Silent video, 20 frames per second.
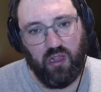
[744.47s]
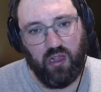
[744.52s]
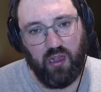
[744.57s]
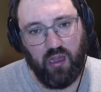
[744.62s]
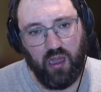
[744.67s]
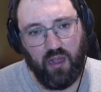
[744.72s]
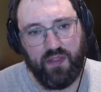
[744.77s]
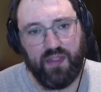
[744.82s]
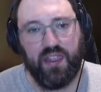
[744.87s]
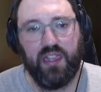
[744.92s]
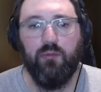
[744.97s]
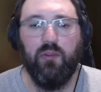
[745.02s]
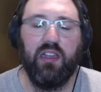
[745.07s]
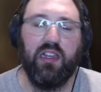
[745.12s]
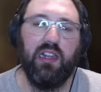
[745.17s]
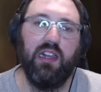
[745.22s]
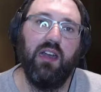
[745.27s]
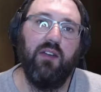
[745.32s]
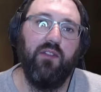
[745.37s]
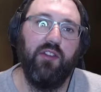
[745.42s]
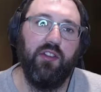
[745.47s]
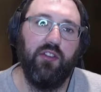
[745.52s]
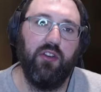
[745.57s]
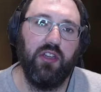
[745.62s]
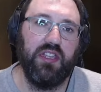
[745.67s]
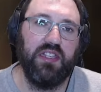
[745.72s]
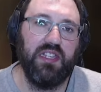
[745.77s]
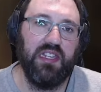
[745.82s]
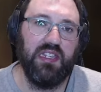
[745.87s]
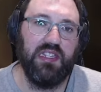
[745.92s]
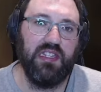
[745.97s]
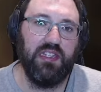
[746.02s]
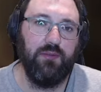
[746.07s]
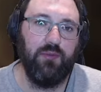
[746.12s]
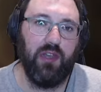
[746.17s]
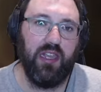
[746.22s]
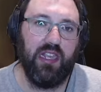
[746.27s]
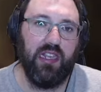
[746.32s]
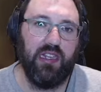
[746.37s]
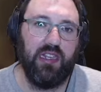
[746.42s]
I think we're going to have a nice, easy
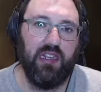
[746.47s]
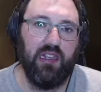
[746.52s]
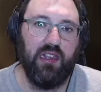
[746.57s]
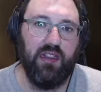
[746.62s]
week.